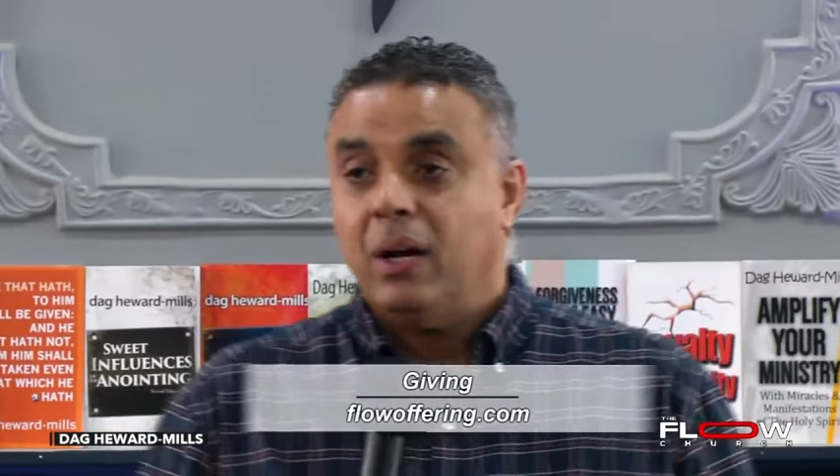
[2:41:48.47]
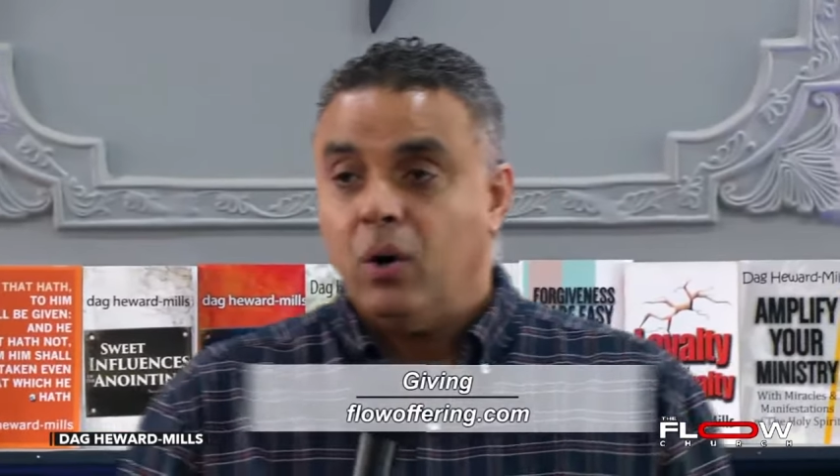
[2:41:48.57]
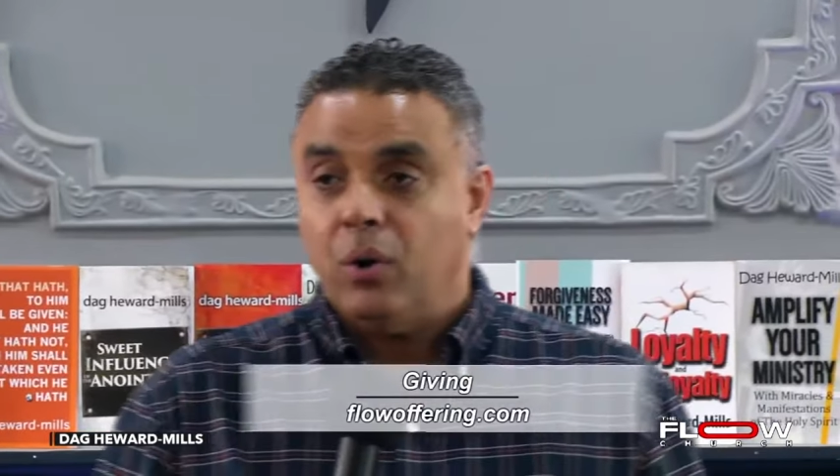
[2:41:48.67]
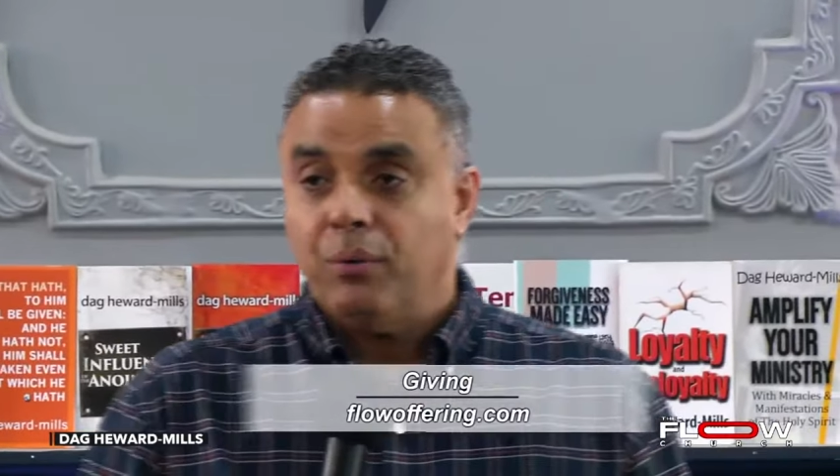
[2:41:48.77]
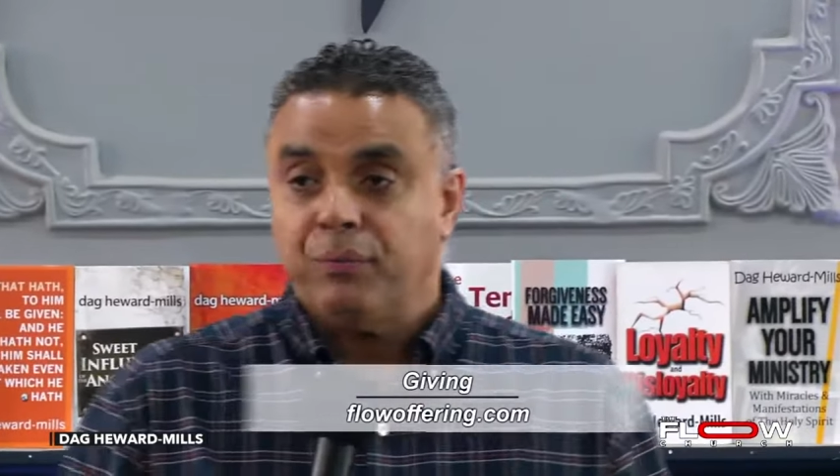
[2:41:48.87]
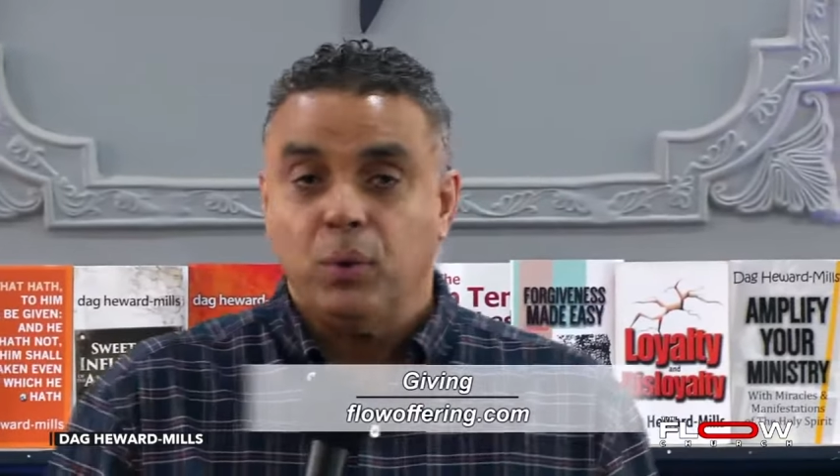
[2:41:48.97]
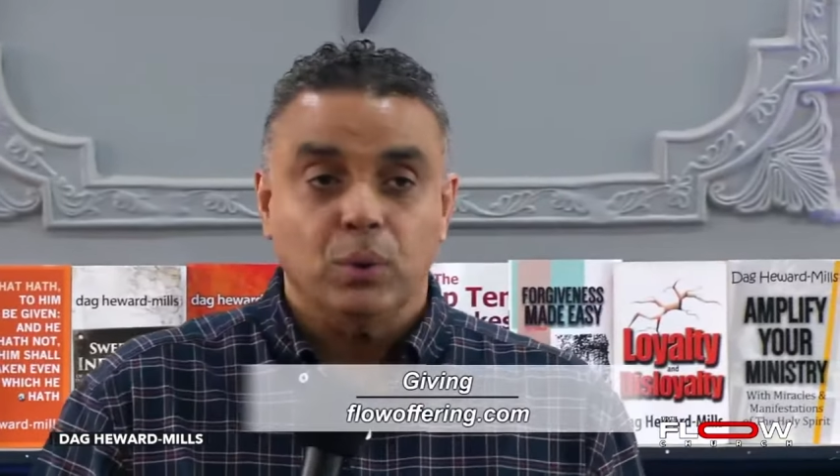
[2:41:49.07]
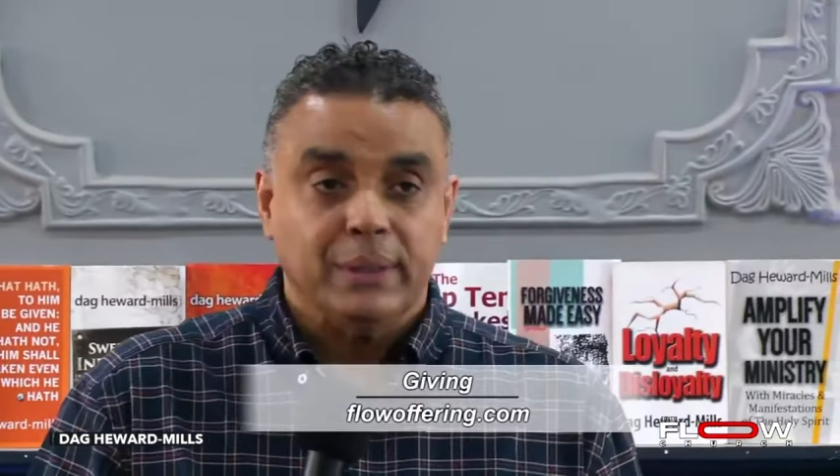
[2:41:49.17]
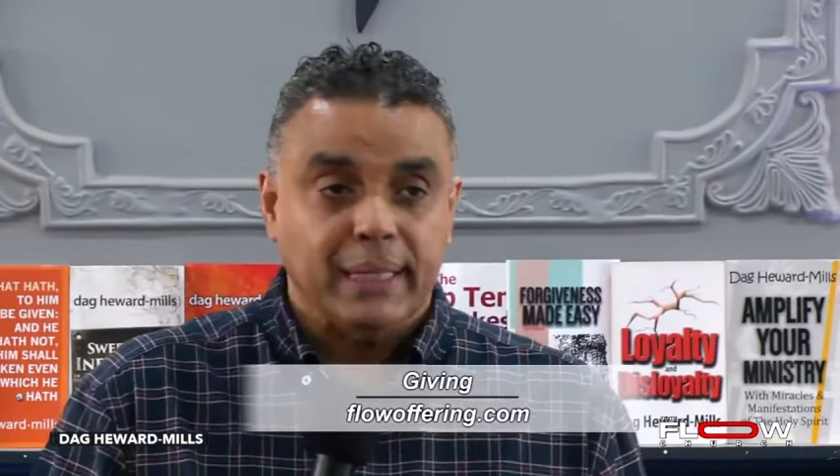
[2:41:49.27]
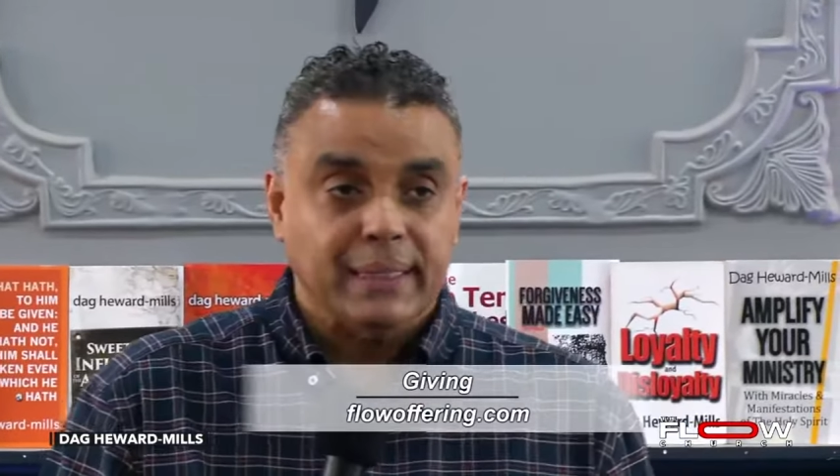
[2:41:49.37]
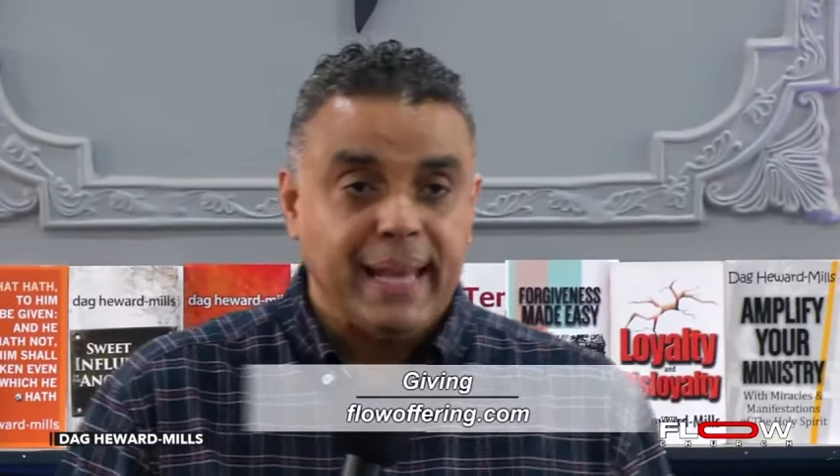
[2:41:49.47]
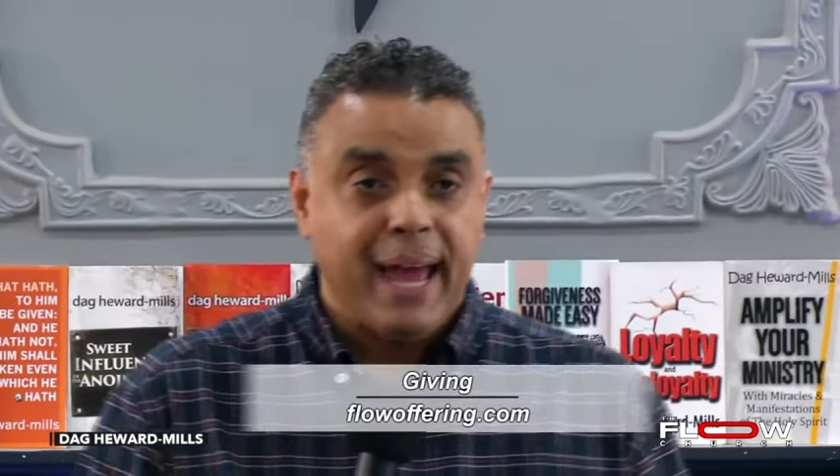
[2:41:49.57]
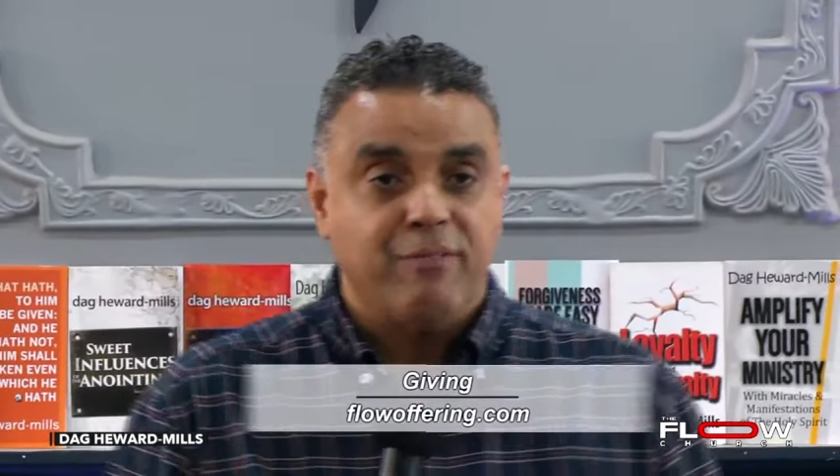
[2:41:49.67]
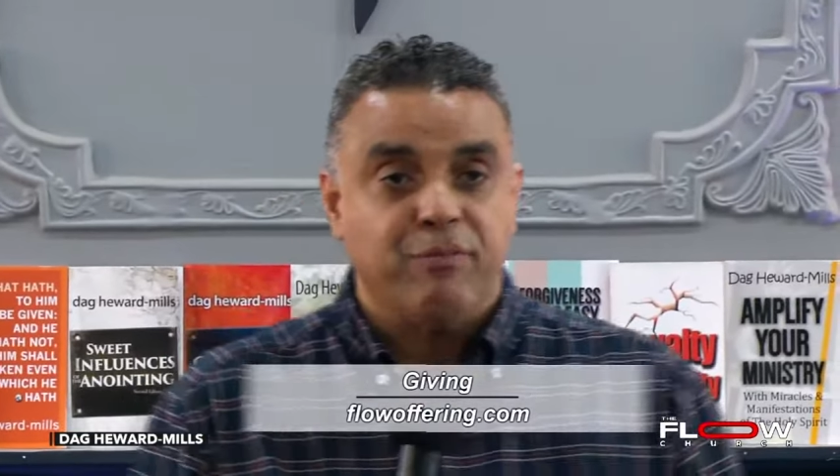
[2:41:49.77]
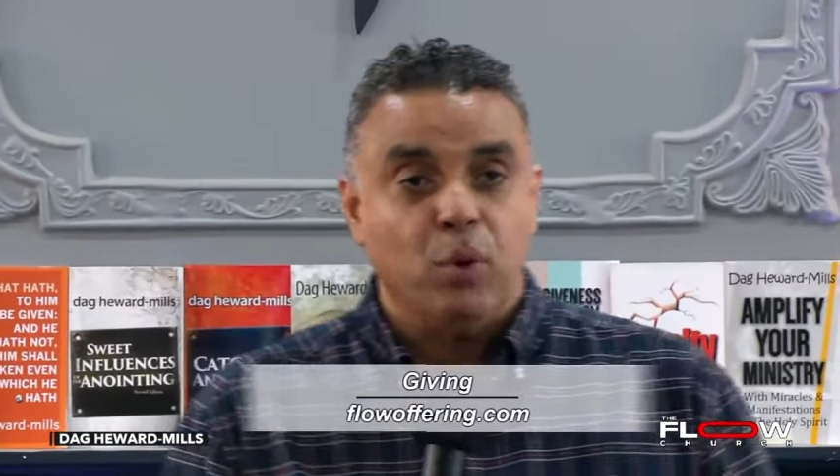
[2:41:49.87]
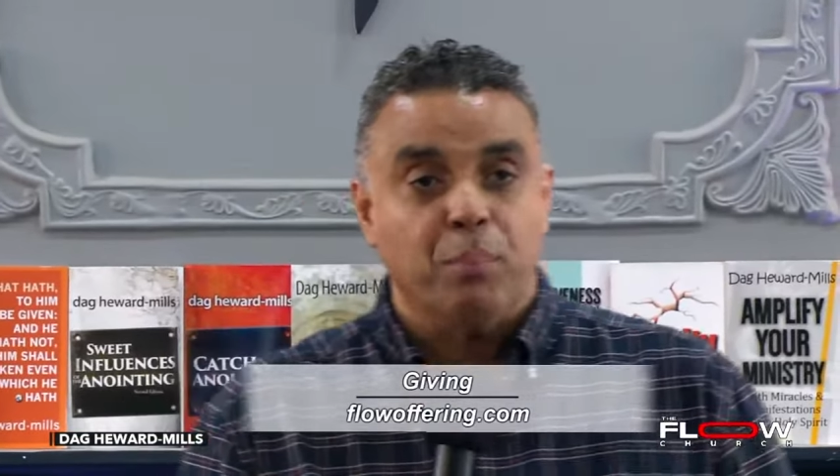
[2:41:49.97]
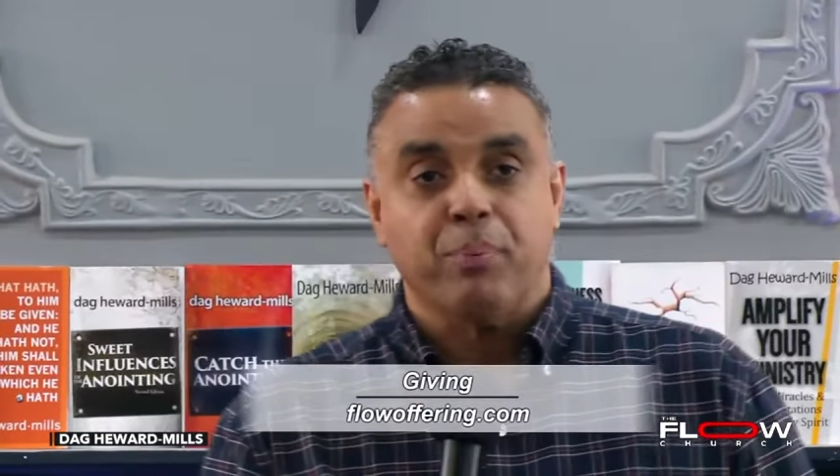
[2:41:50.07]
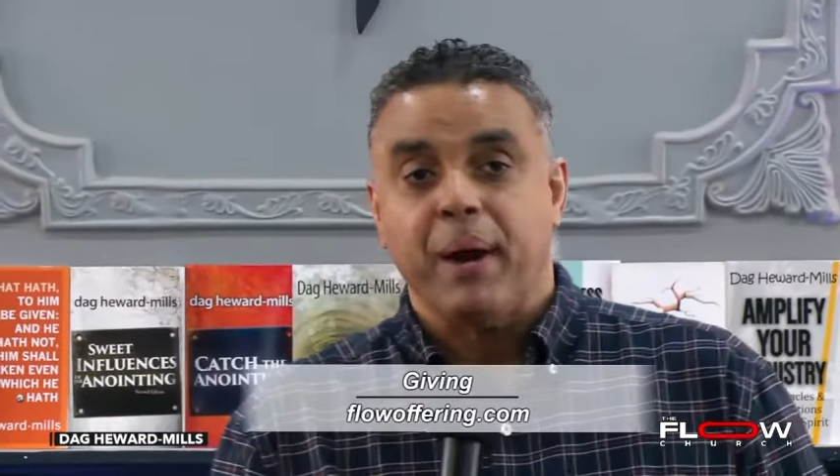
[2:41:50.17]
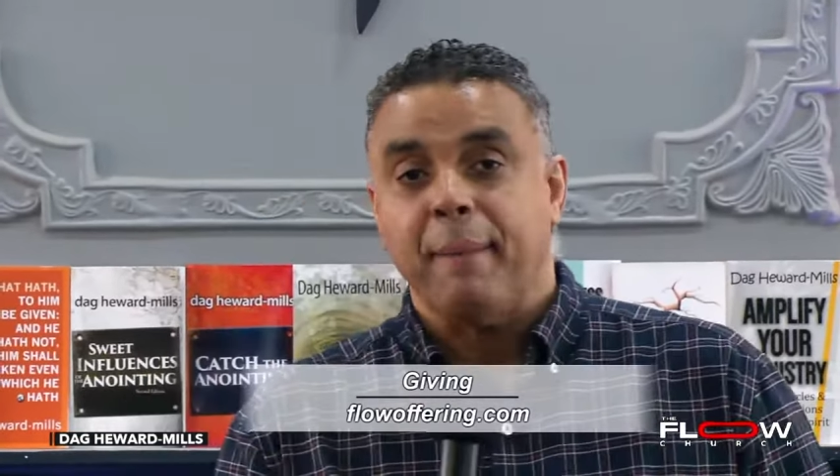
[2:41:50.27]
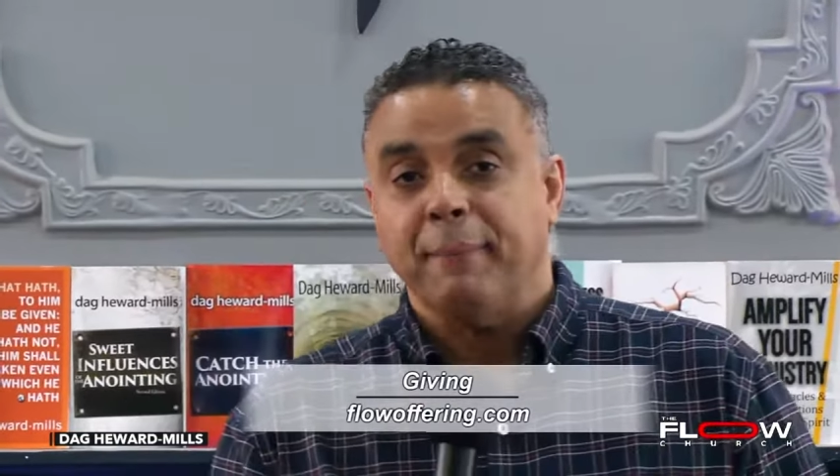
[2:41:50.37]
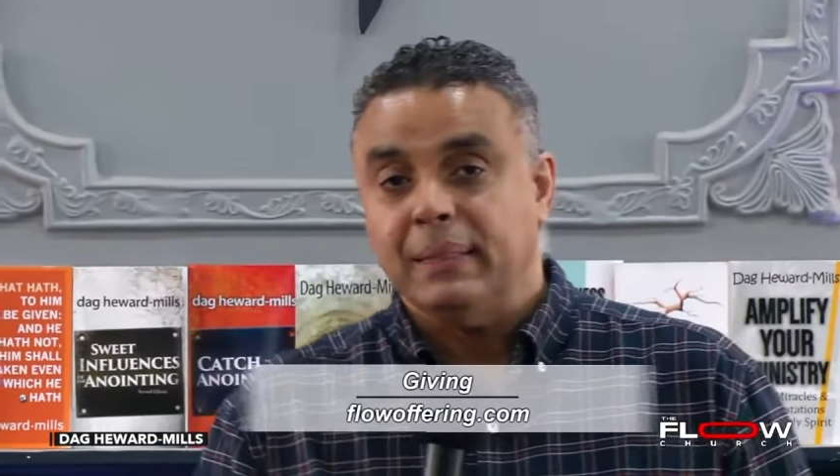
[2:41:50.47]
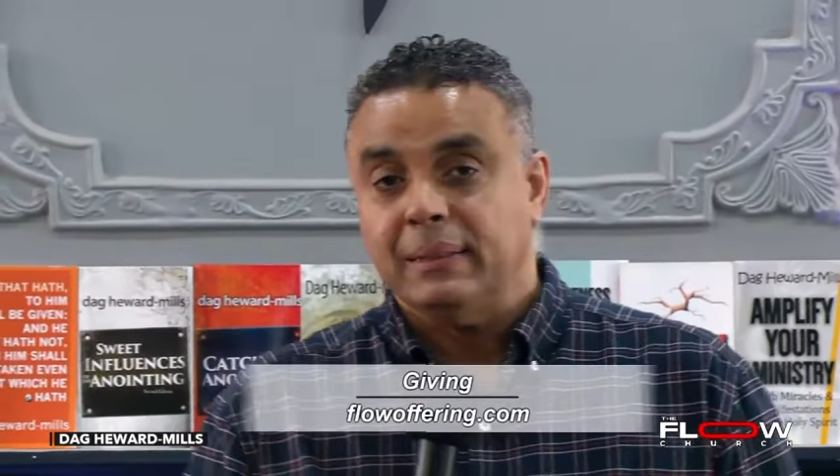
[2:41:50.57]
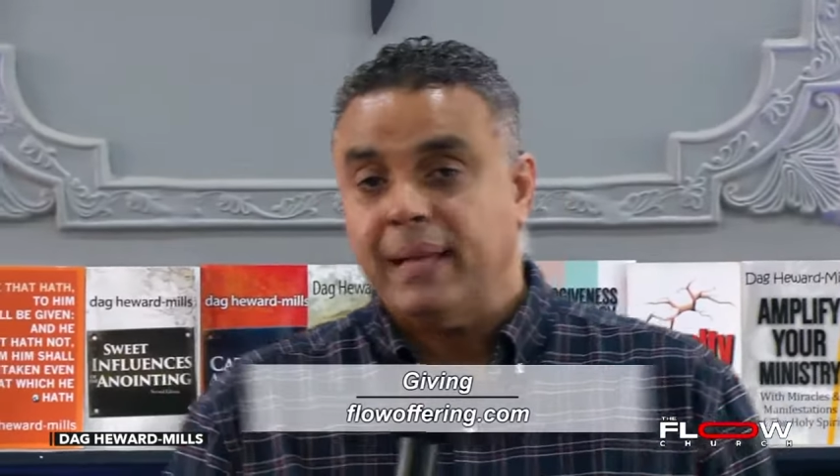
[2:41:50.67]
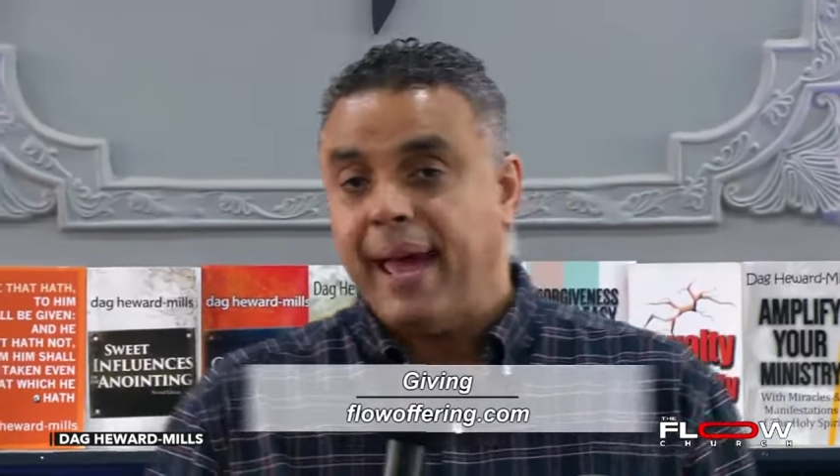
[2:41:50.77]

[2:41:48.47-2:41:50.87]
or Flow Church live flow prayer meeting.